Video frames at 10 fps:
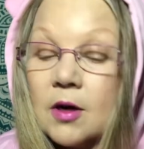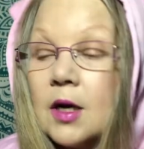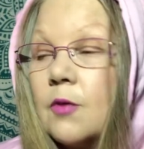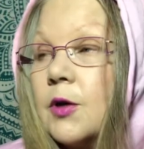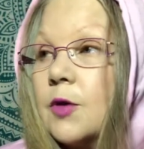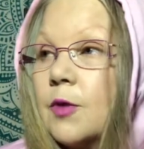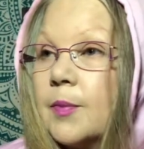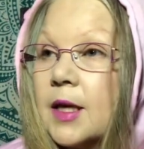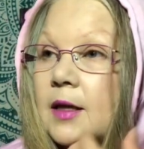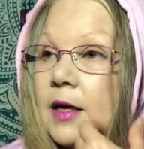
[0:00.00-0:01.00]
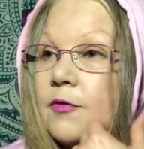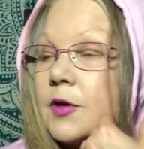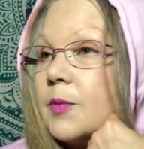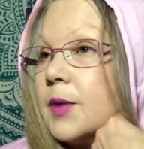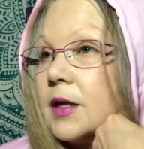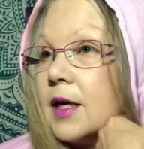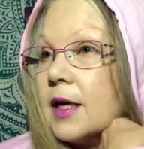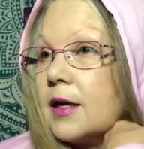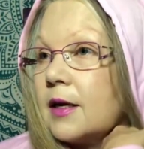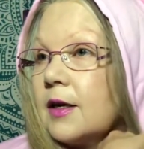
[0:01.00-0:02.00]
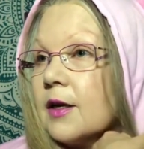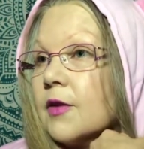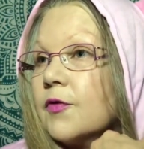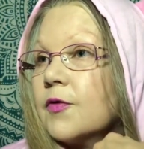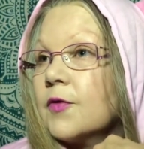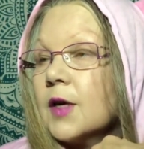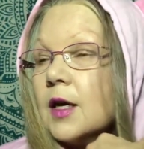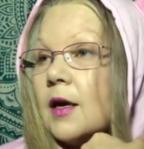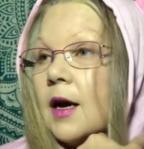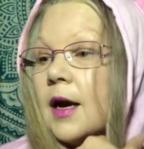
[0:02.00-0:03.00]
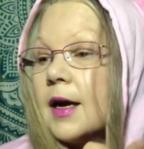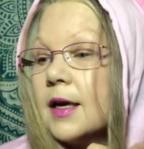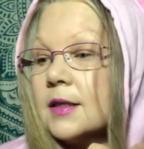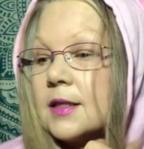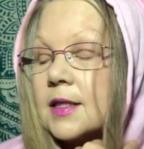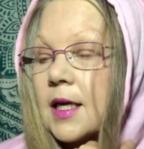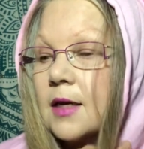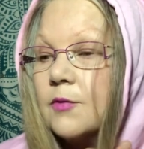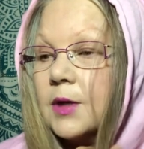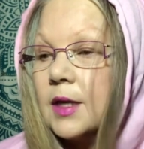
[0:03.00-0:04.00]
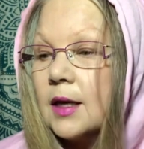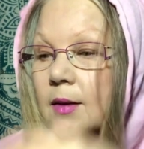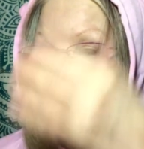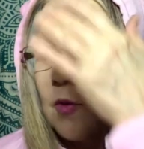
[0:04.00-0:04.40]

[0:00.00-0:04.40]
I wonder what my life would have been like if I had stayed with them.